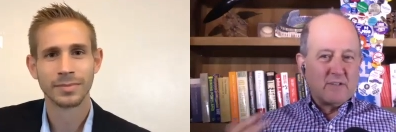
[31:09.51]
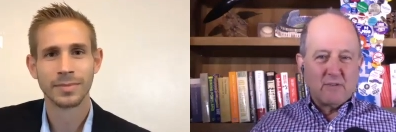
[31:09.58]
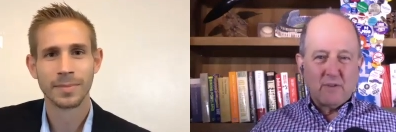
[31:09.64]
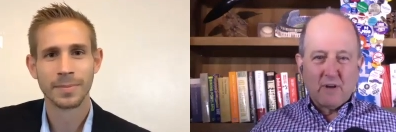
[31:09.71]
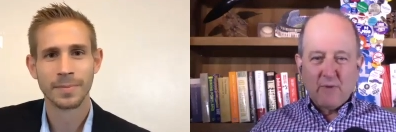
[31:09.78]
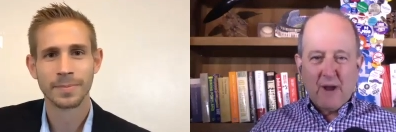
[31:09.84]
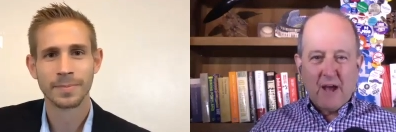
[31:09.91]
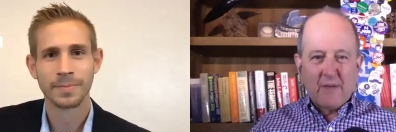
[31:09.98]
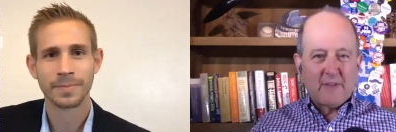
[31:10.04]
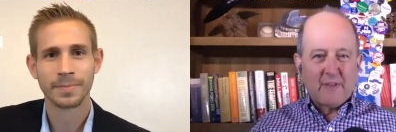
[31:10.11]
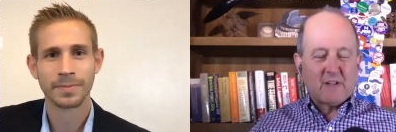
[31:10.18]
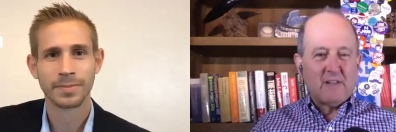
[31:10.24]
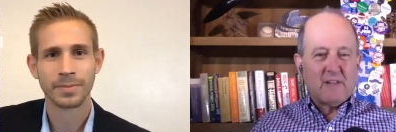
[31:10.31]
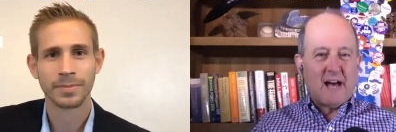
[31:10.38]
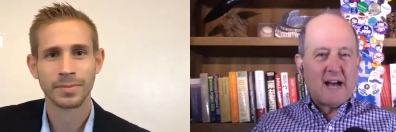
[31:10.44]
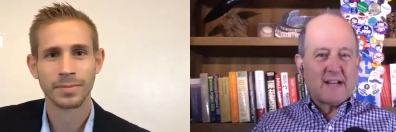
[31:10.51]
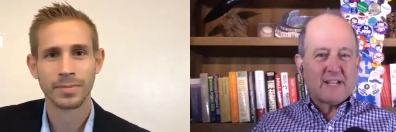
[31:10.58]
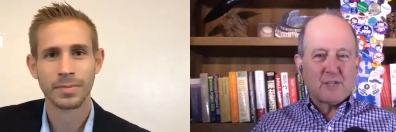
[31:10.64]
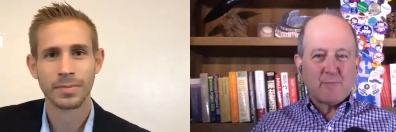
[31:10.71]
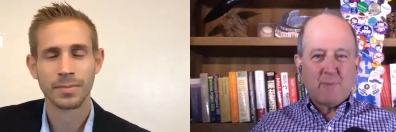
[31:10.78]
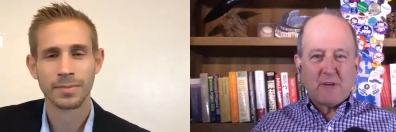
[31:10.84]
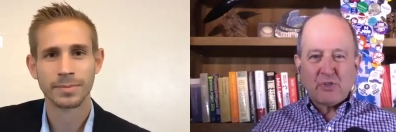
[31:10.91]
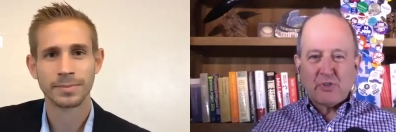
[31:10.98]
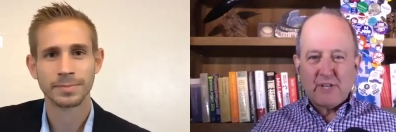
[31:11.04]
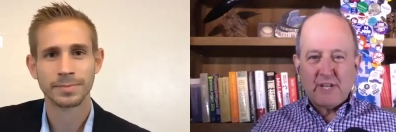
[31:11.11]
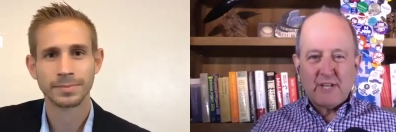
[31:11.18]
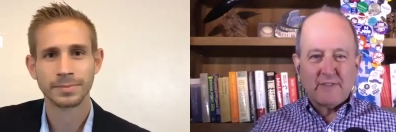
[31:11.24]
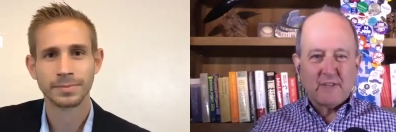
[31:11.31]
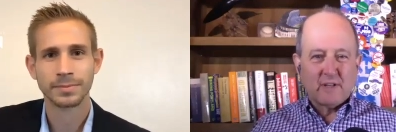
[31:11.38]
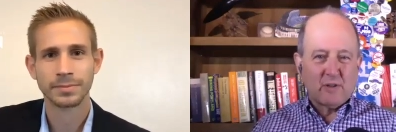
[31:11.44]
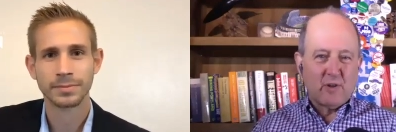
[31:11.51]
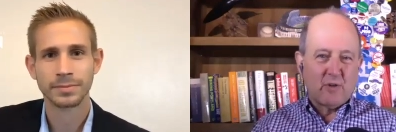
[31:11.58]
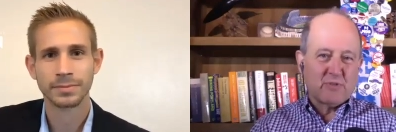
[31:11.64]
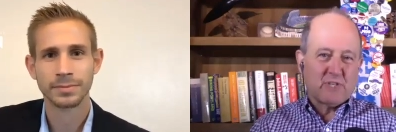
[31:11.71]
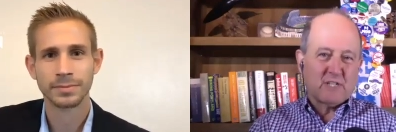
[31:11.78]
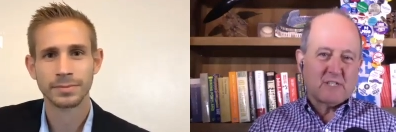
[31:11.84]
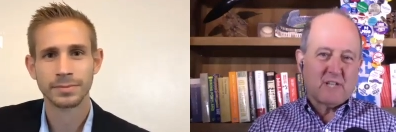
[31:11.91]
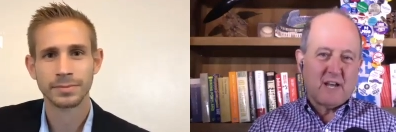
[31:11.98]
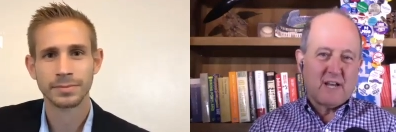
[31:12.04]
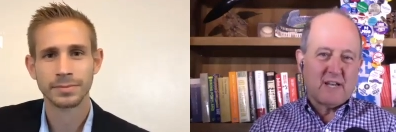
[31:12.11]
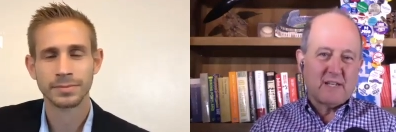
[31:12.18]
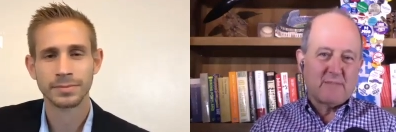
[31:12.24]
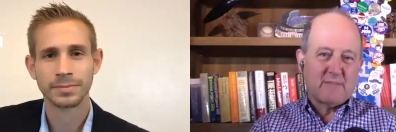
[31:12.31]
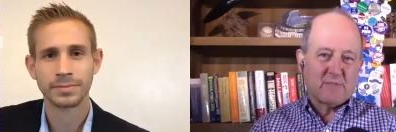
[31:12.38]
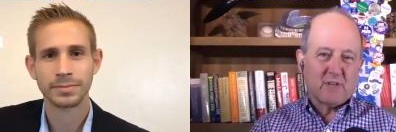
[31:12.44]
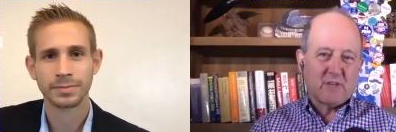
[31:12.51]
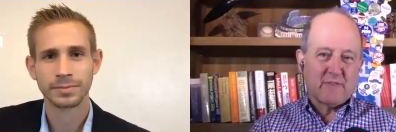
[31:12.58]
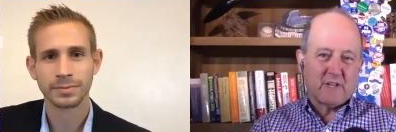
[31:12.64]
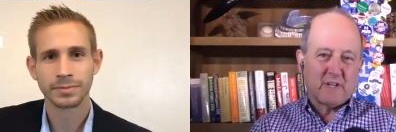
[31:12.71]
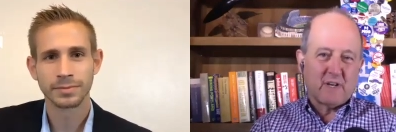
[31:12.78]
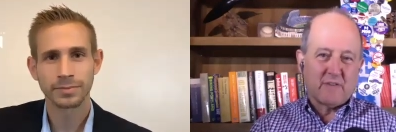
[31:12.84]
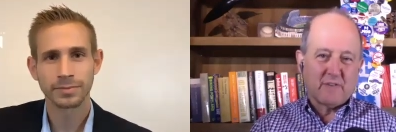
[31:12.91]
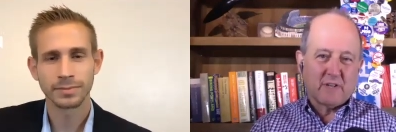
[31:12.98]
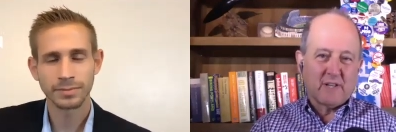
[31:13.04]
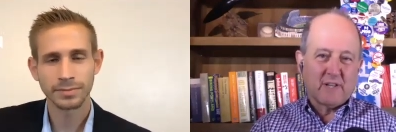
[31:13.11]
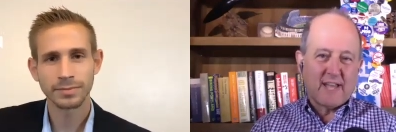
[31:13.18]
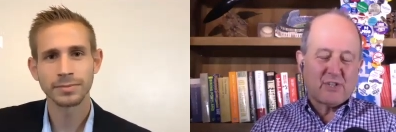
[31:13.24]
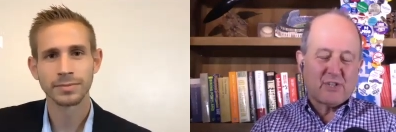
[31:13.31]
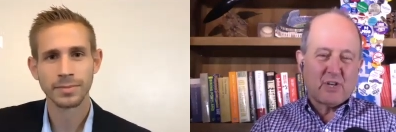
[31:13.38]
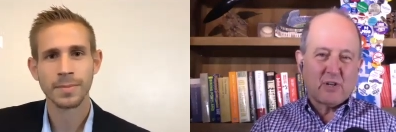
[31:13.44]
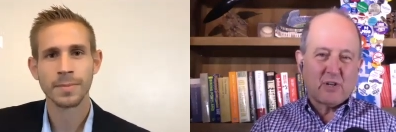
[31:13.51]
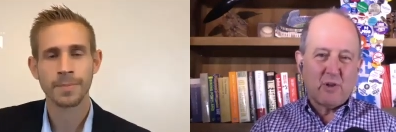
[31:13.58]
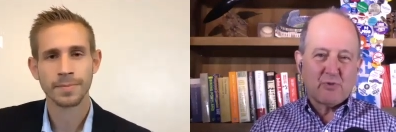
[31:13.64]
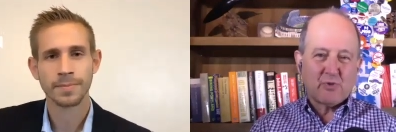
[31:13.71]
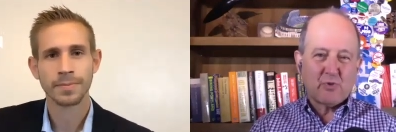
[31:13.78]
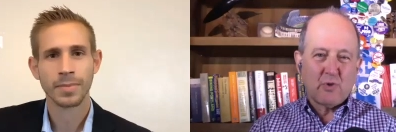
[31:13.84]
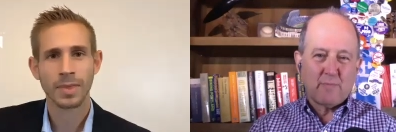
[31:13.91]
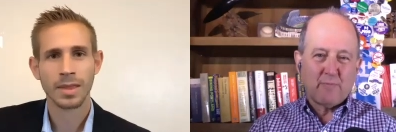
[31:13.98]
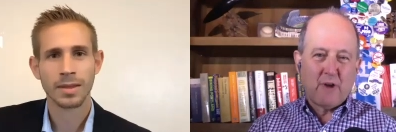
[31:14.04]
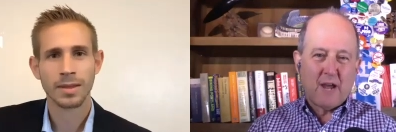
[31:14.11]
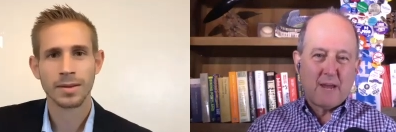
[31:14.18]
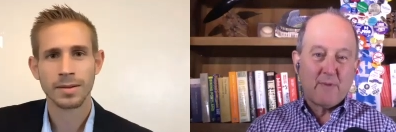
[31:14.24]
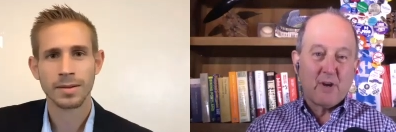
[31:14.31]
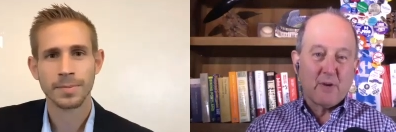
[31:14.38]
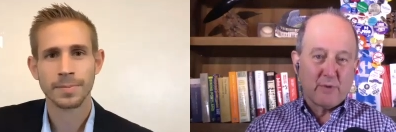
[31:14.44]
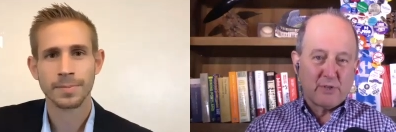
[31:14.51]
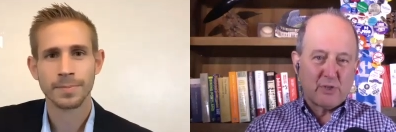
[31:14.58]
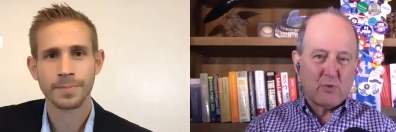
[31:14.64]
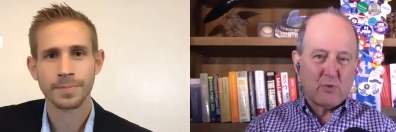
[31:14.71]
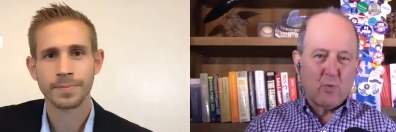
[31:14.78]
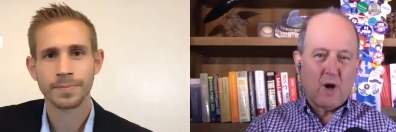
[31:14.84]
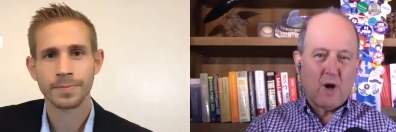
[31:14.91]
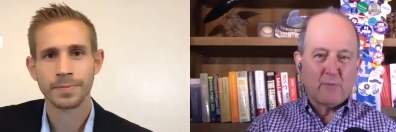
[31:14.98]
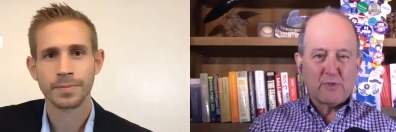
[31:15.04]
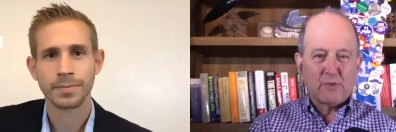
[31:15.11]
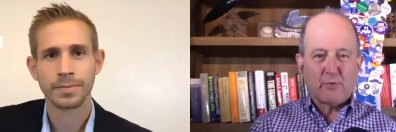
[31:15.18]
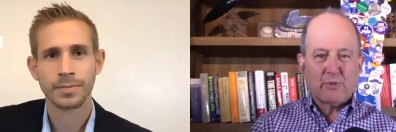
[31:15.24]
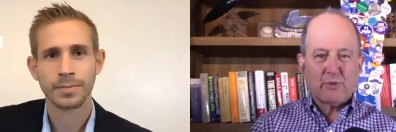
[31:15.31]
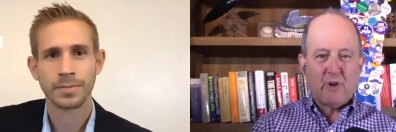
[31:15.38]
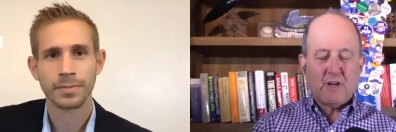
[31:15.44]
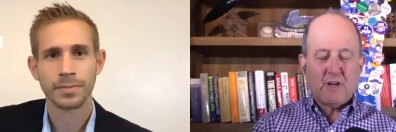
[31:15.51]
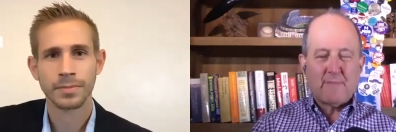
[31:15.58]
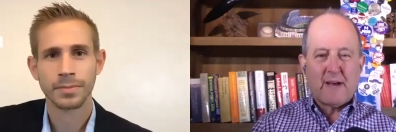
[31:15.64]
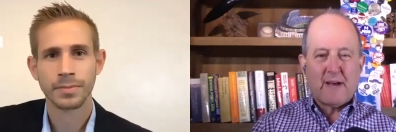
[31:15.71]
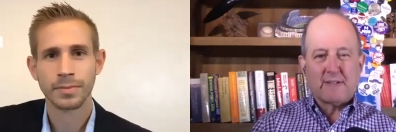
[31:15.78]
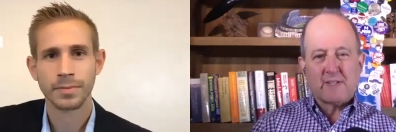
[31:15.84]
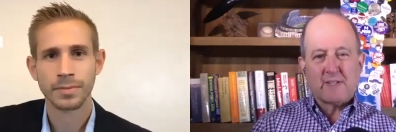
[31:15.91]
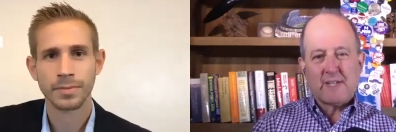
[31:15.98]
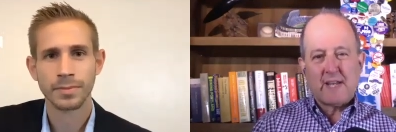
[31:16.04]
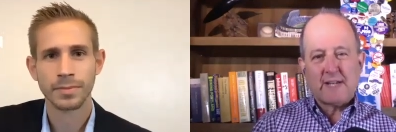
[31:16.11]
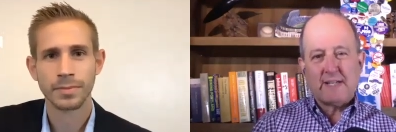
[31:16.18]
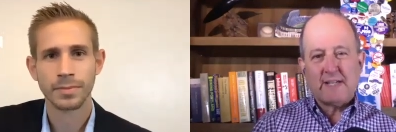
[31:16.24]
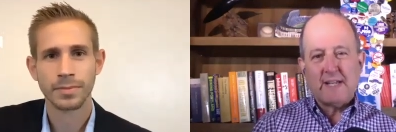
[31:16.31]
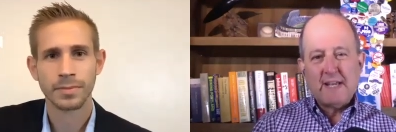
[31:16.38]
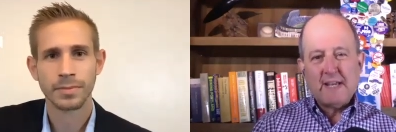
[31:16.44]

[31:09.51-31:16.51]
Speaker 1: around the clock, especially in the closing times of, a, of an election close to a primary, which you won, which we'll talk about in a second,